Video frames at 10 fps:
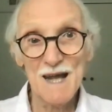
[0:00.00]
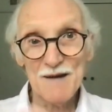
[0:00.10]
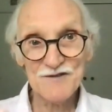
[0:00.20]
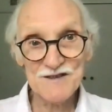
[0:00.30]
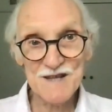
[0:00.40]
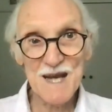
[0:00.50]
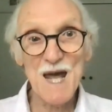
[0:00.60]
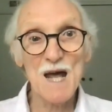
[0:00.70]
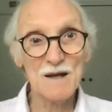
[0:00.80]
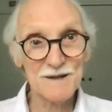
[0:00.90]

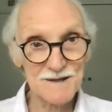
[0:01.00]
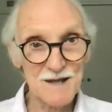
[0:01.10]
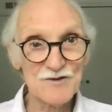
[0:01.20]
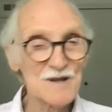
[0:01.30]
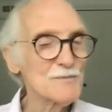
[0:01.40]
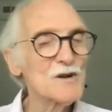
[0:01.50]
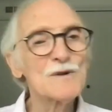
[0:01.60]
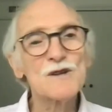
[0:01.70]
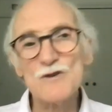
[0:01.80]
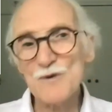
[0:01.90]
FCL, etc., I'd be
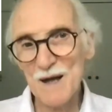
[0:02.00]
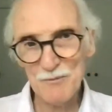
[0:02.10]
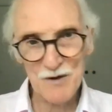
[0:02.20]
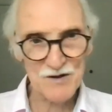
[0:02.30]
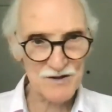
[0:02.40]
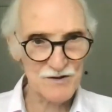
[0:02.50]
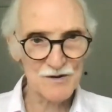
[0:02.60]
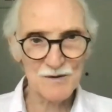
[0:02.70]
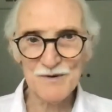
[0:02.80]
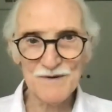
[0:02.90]
only too happy to do it,